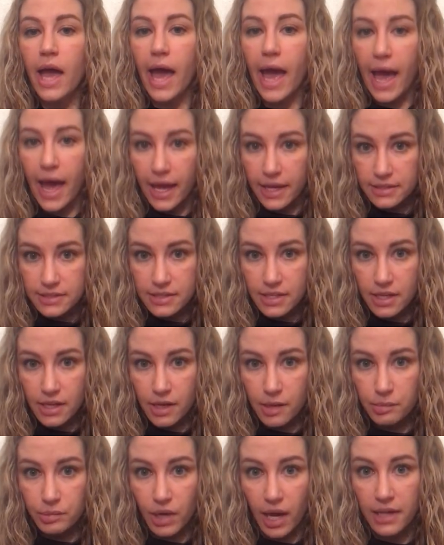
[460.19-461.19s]
As
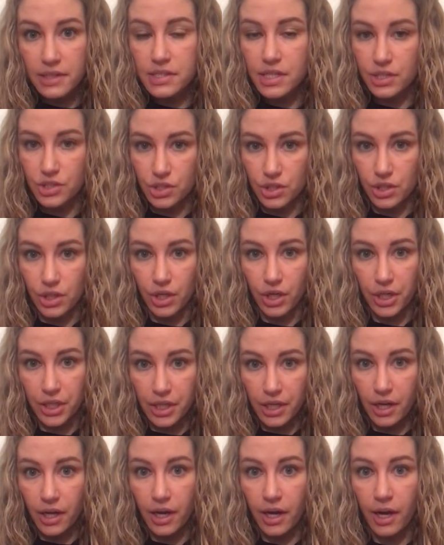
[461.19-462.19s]
a
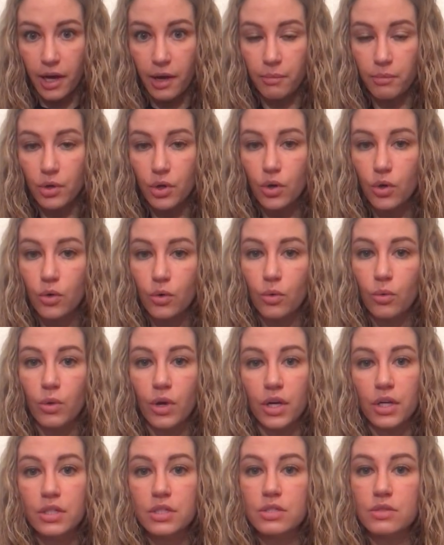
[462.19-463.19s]
practitioner who
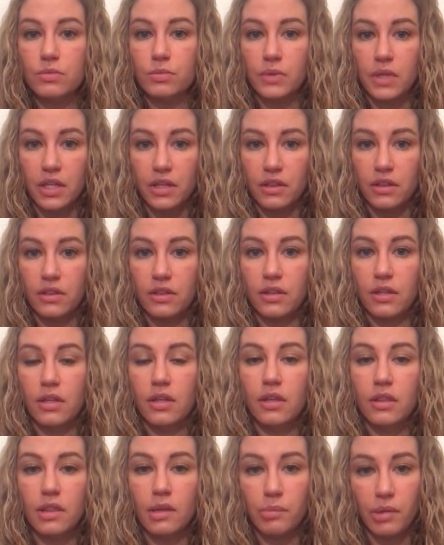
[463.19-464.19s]
works with
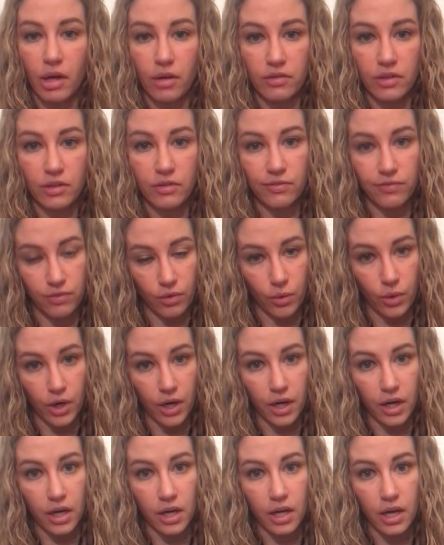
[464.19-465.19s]
the pelvic
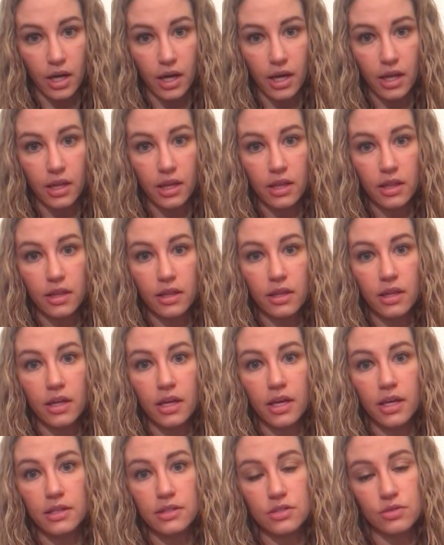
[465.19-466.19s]
floor,
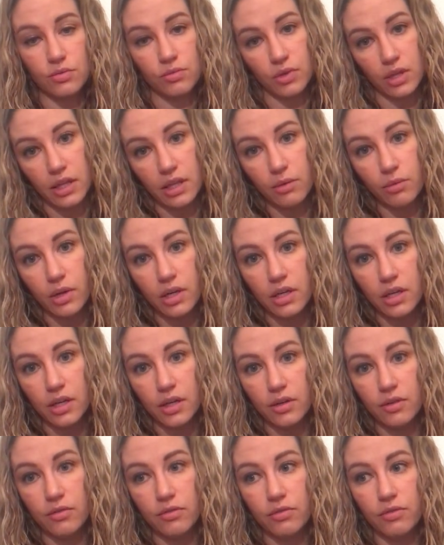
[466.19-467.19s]
it's really one
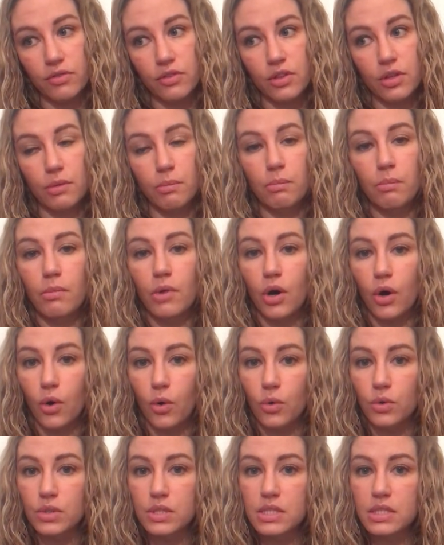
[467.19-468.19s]
of the
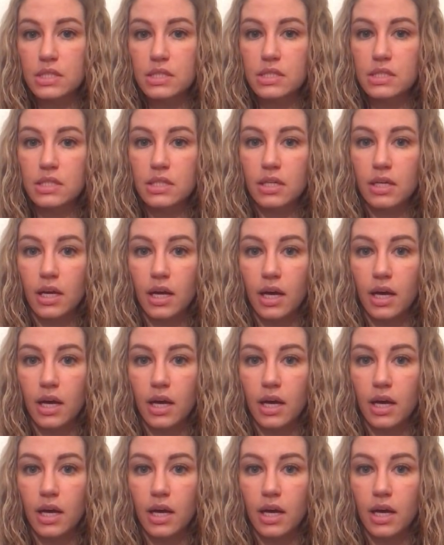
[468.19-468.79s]
most